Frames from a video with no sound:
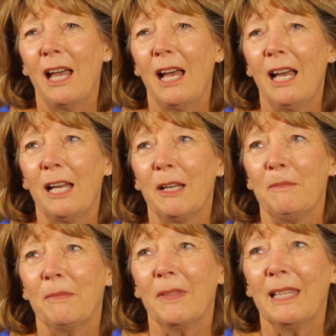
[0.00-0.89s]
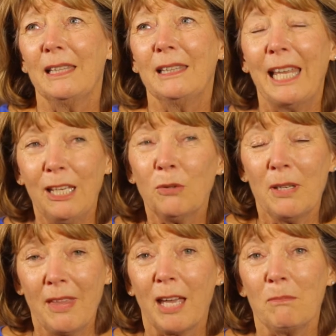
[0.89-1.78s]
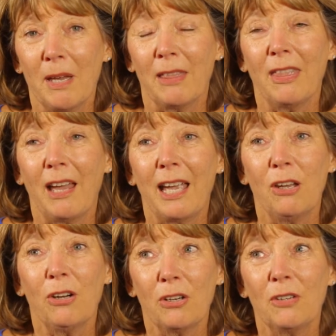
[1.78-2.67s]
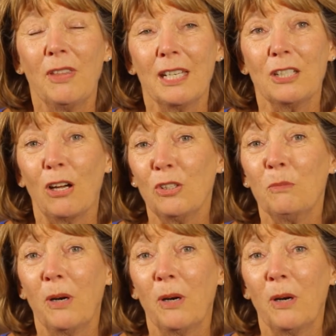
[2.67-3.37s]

Um, later in that month, I heard that Dr.